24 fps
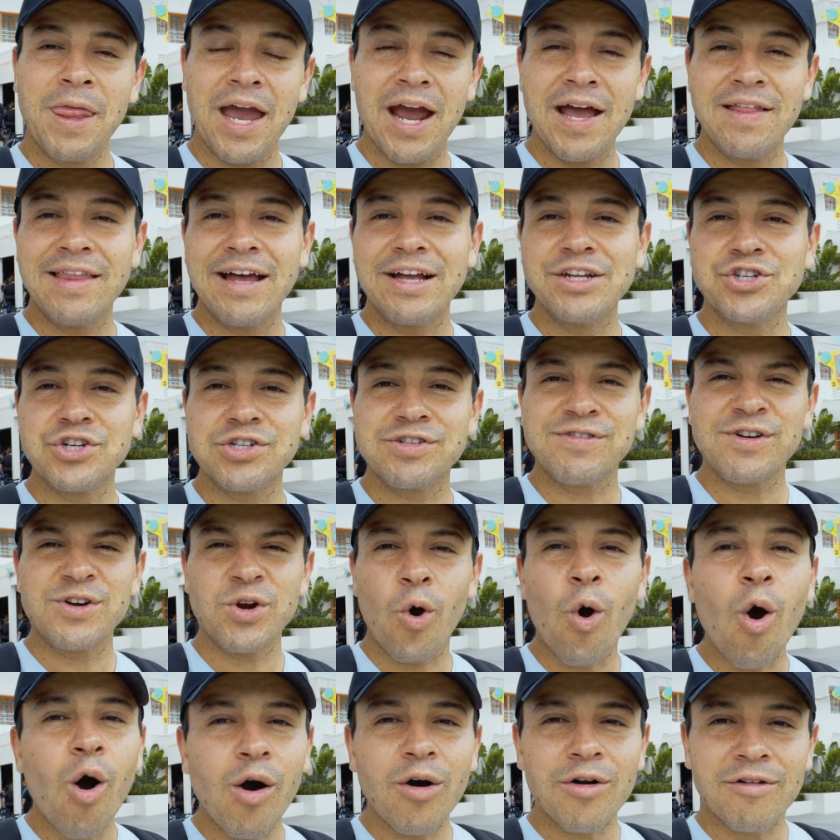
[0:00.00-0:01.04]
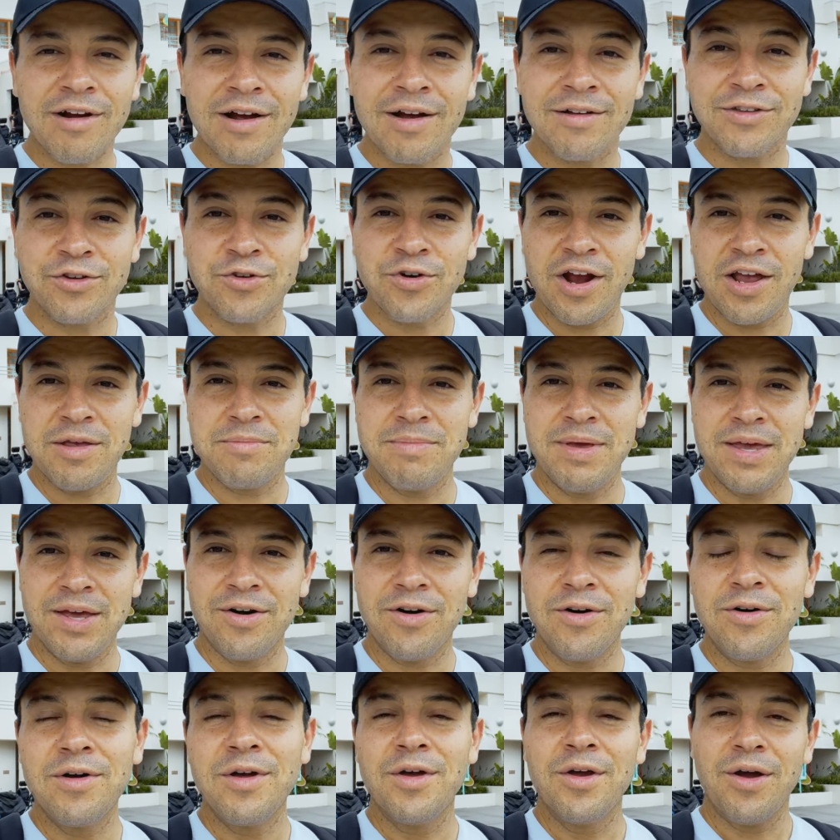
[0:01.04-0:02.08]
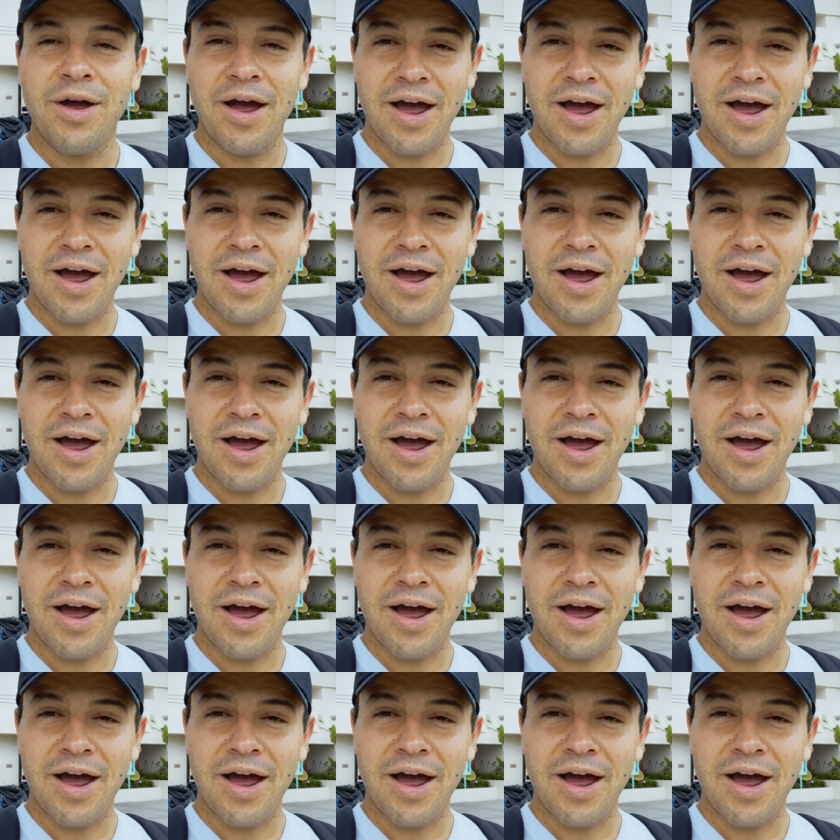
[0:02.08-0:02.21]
And then just for an all-around great meal,